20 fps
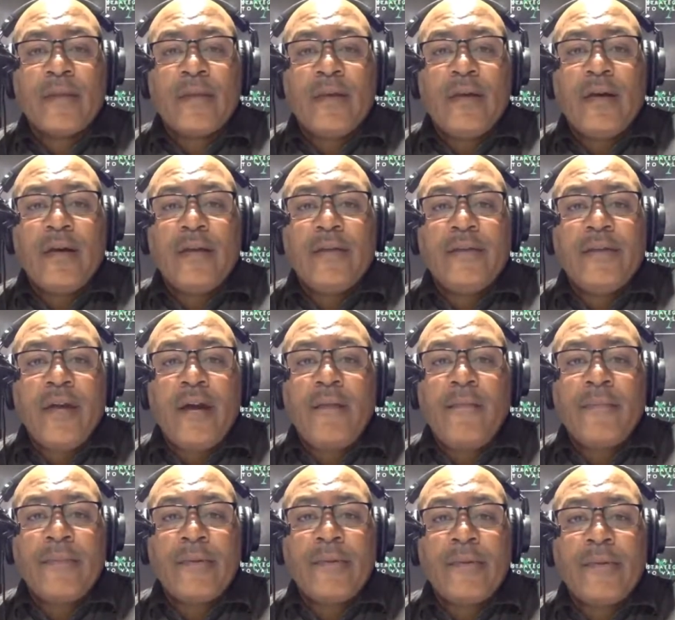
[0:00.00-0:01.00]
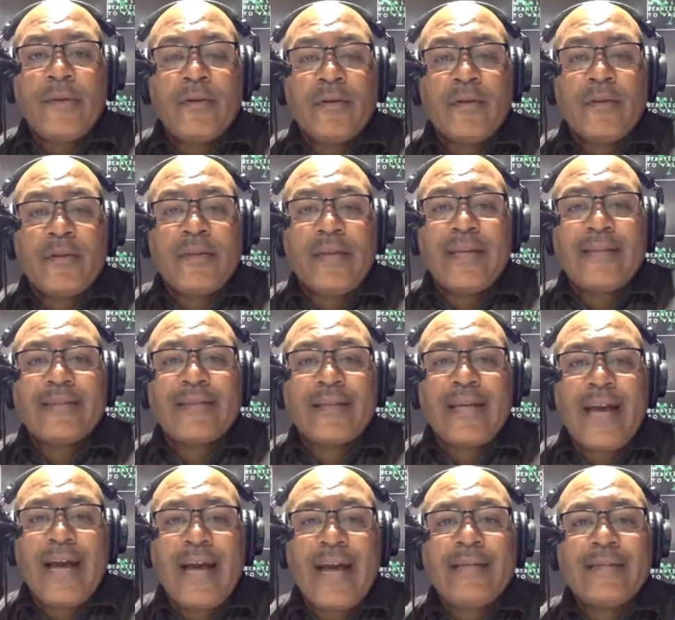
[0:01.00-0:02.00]
a number that's
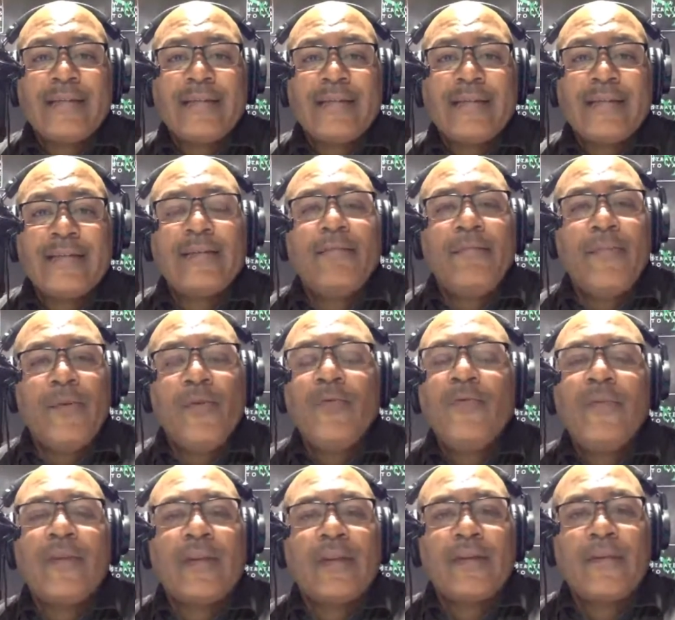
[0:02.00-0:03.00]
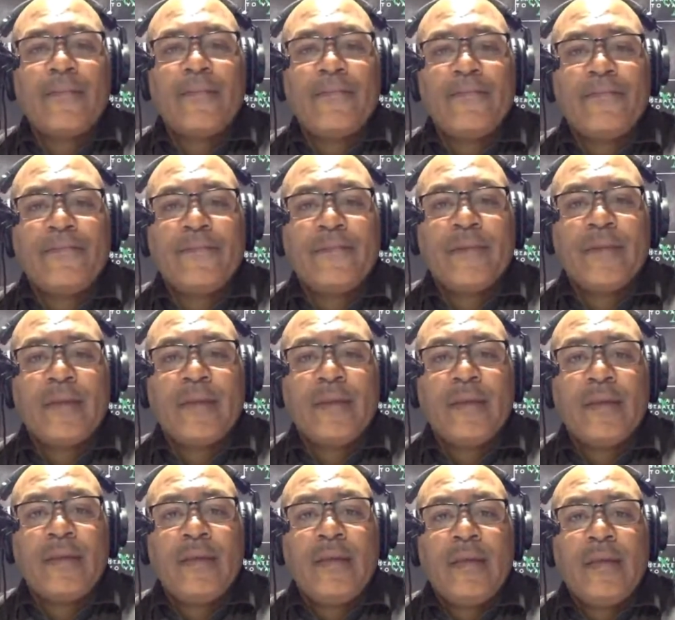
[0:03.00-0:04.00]
constantly moving.
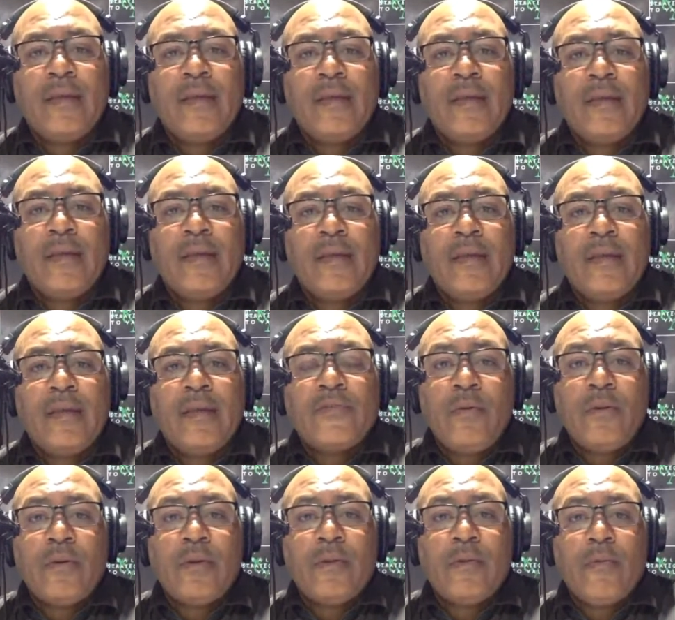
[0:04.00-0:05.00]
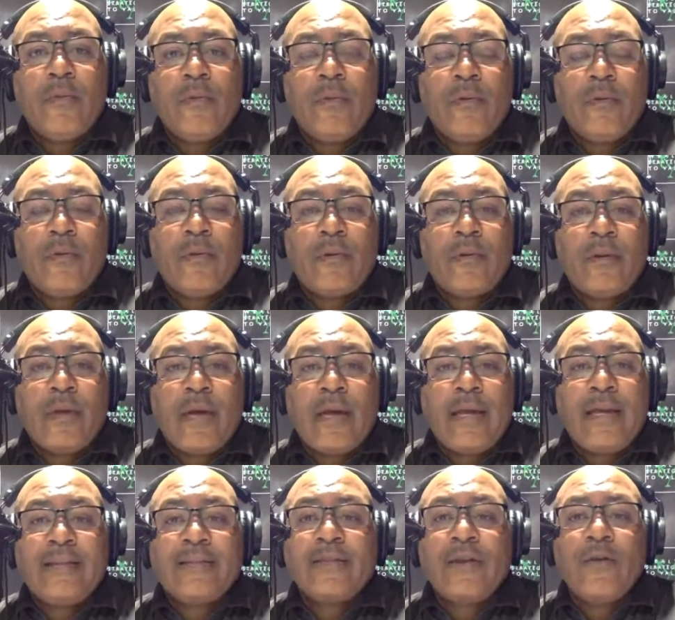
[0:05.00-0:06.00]
So
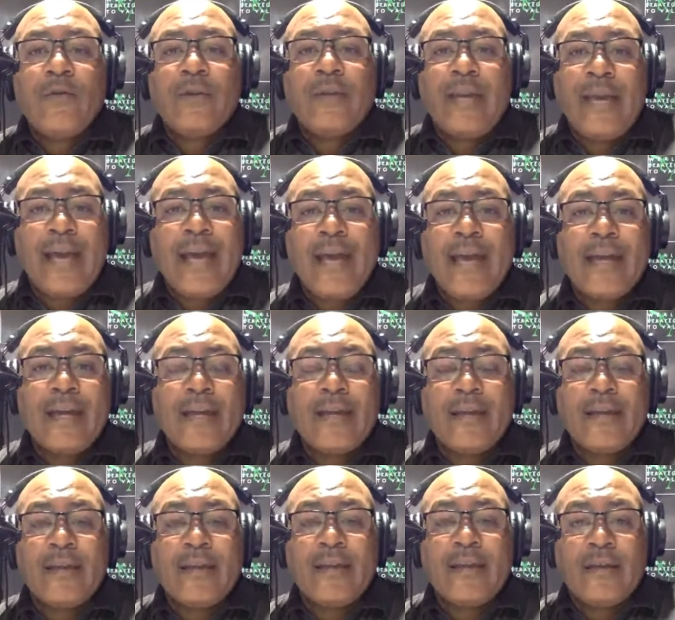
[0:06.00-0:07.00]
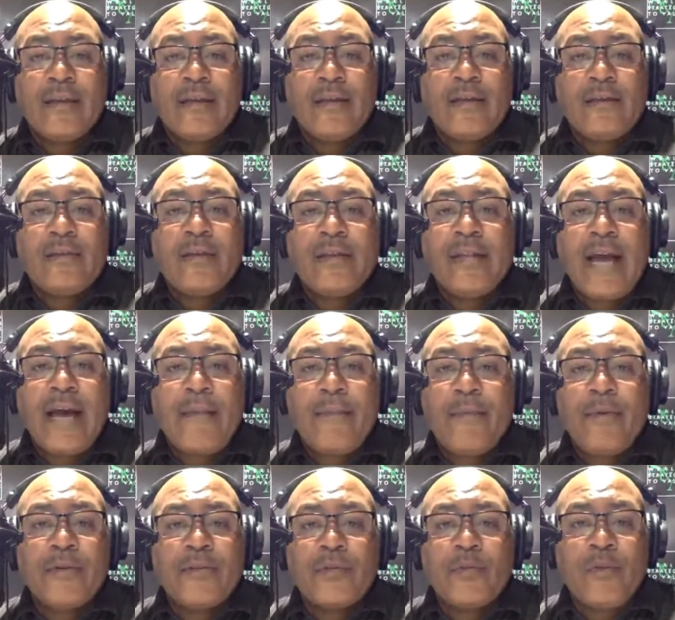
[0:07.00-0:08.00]
it's okay to
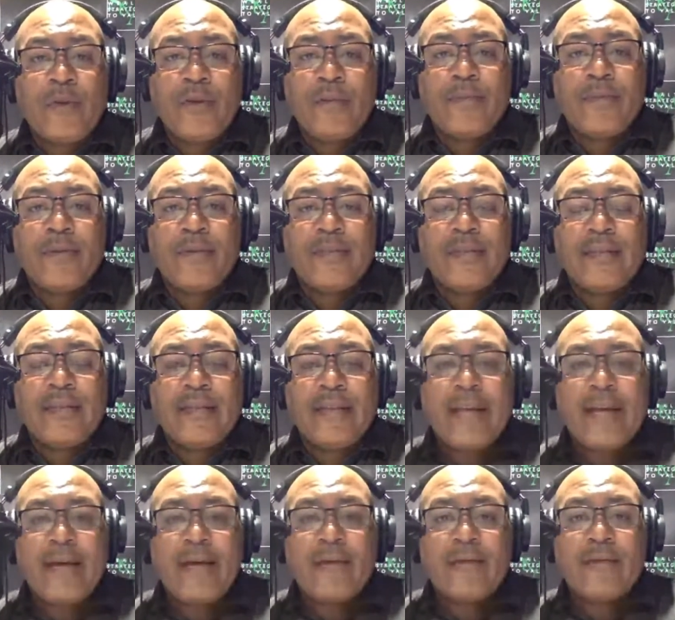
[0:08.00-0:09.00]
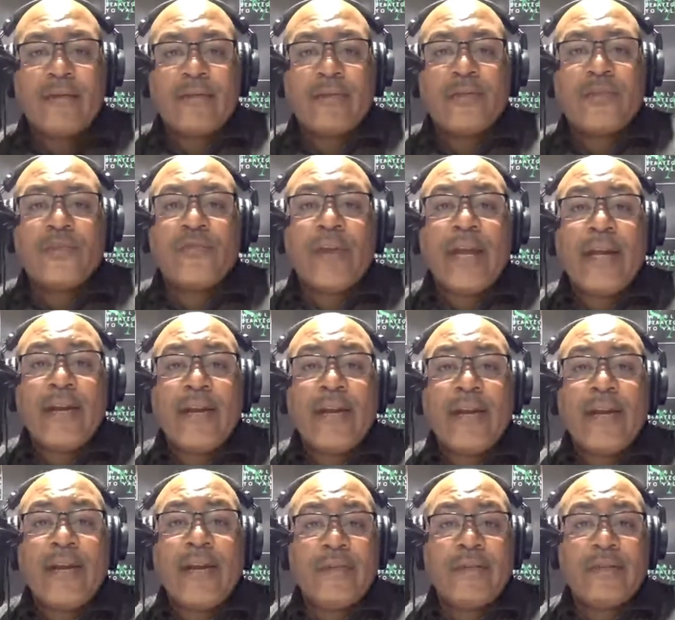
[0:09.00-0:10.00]
not put 20% down. The
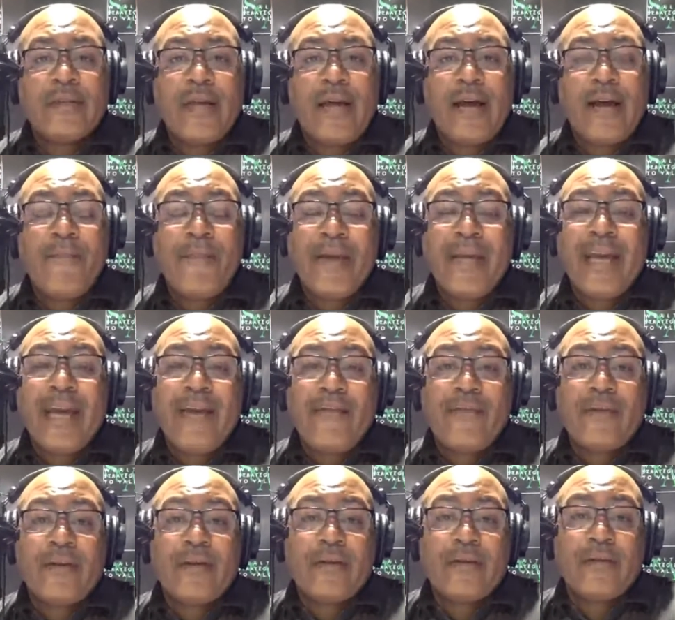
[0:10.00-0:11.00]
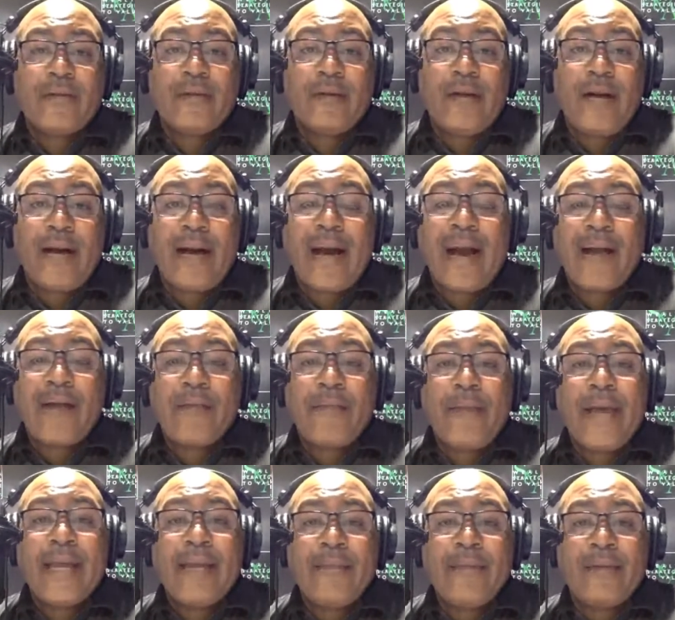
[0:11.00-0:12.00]
trade-off is I might have a higher
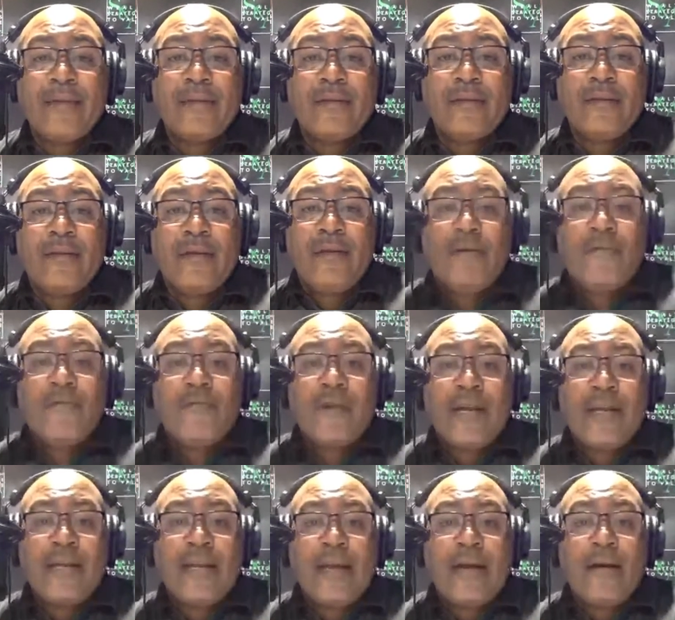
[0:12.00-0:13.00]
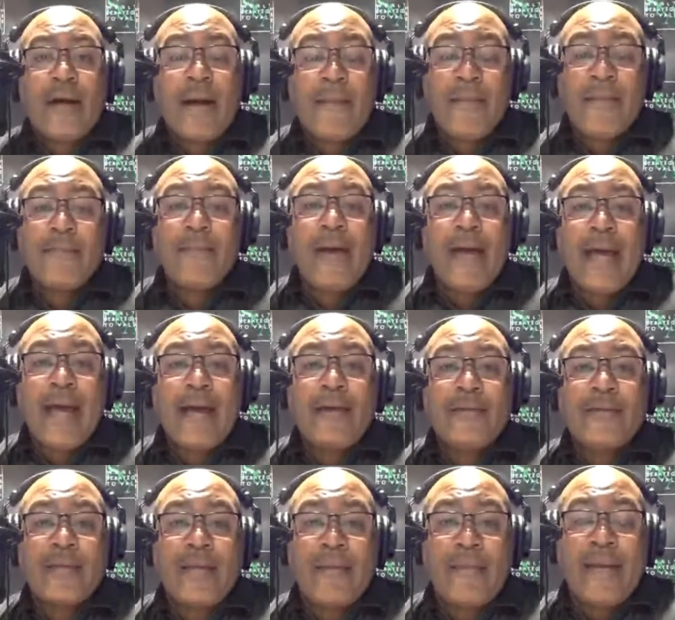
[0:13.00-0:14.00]
payment right now. I'm in my
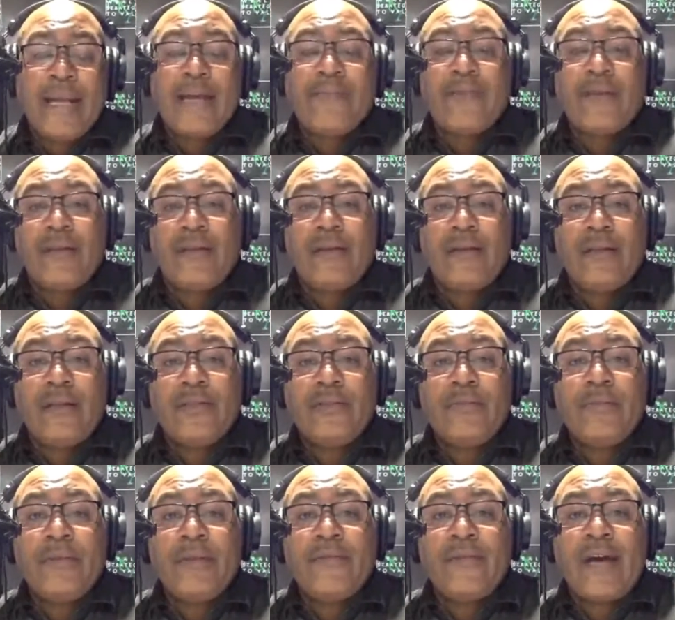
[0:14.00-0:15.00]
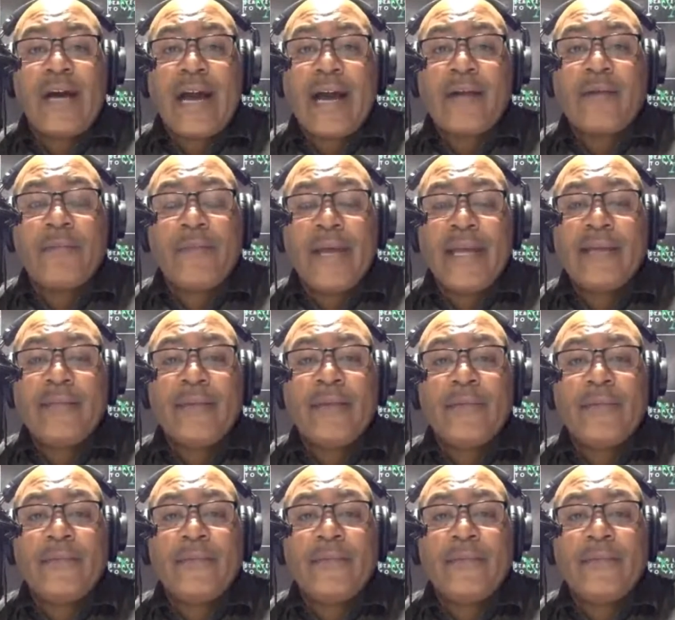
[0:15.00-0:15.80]
house. I might have a little bit of a higher payment.